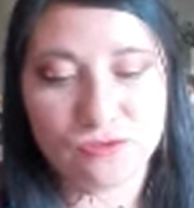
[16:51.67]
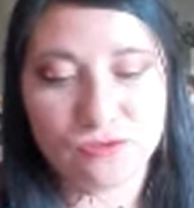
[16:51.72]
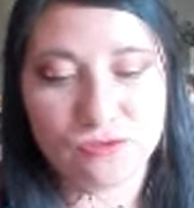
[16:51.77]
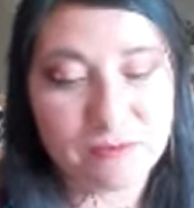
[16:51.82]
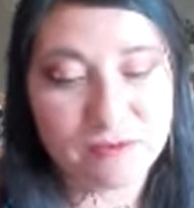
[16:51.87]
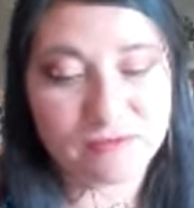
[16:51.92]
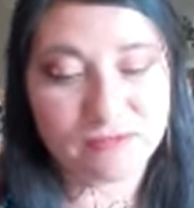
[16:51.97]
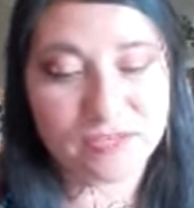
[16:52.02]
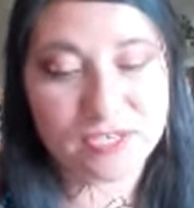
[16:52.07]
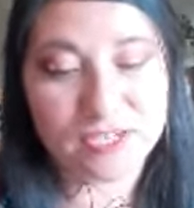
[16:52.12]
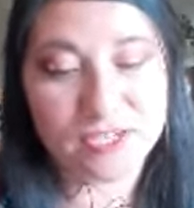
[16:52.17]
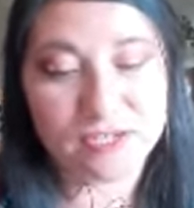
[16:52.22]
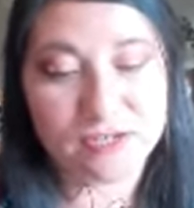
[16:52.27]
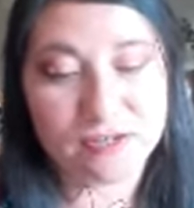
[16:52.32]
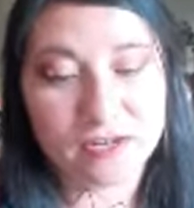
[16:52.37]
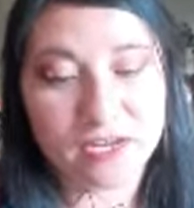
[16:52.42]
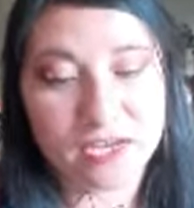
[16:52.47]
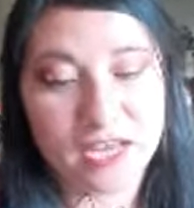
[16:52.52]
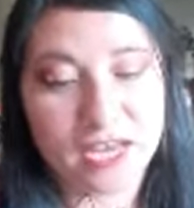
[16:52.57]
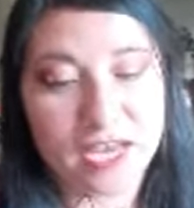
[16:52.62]
do the
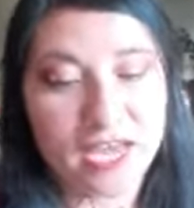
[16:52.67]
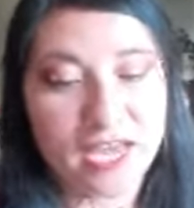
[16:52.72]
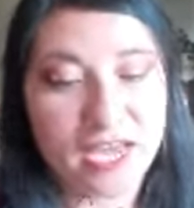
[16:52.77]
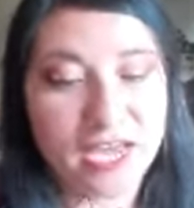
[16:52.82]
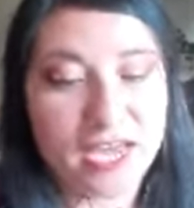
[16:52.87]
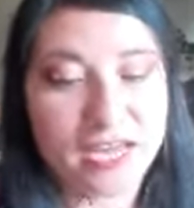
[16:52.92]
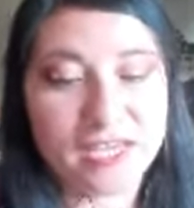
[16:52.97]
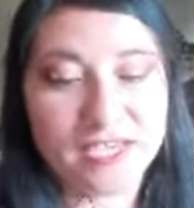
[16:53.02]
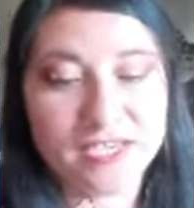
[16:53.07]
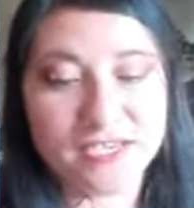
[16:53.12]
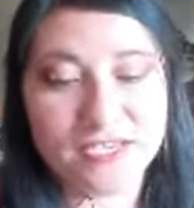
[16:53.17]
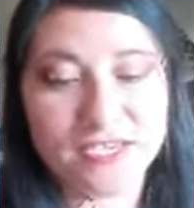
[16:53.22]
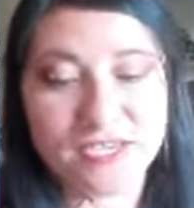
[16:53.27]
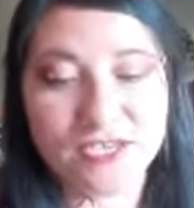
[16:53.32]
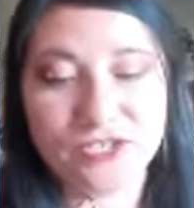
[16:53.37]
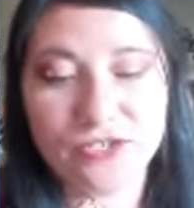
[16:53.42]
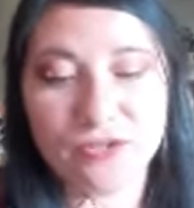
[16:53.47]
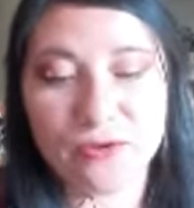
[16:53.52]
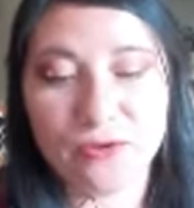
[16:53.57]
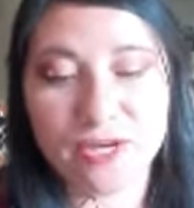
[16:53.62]
year, and
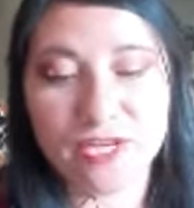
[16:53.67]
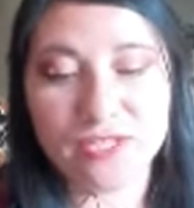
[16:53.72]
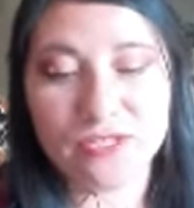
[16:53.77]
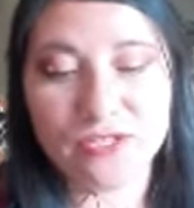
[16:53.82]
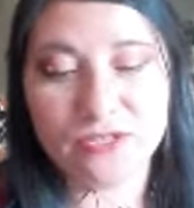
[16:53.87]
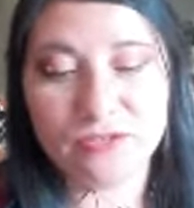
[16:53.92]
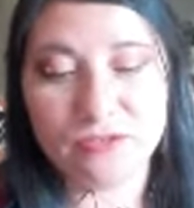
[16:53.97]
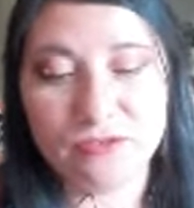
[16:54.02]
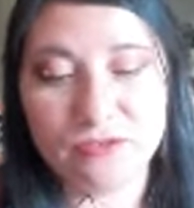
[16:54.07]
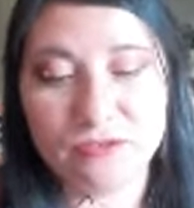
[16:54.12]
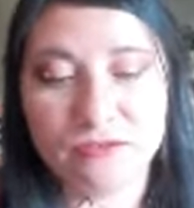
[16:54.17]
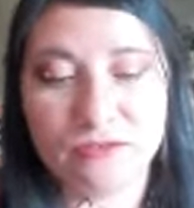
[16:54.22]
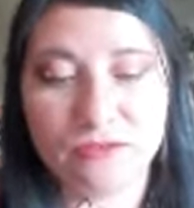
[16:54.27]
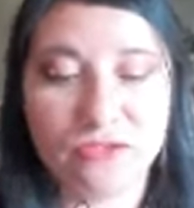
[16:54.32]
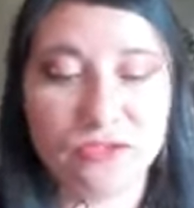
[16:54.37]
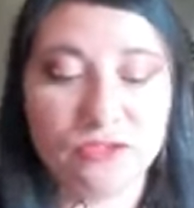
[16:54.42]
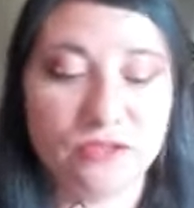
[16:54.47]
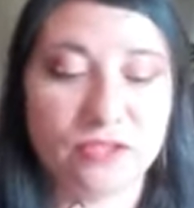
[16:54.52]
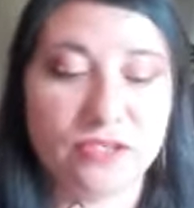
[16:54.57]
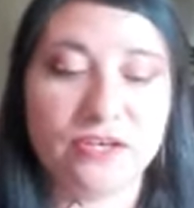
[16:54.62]
is enjoy
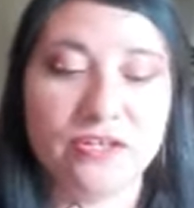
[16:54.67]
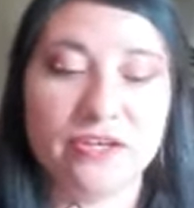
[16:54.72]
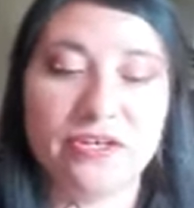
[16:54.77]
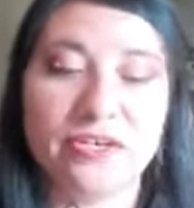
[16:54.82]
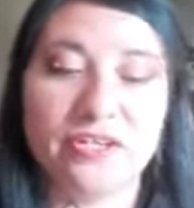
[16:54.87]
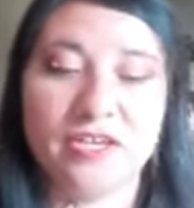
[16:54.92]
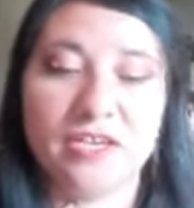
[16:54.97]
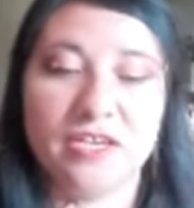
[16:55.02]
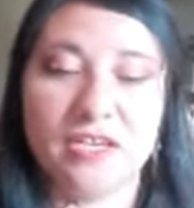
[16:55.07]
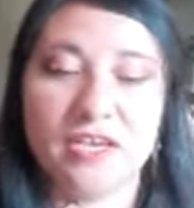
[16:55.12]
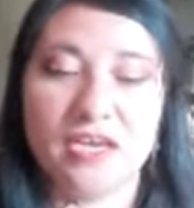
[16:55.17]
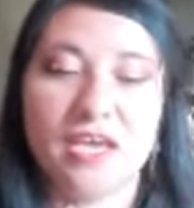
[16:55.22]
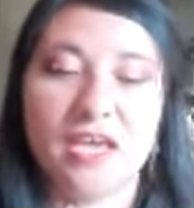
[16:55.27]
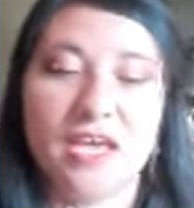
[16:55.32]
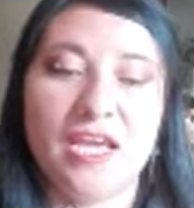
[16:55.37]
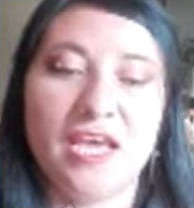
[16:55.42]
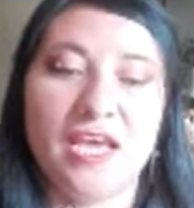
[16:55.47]
to learn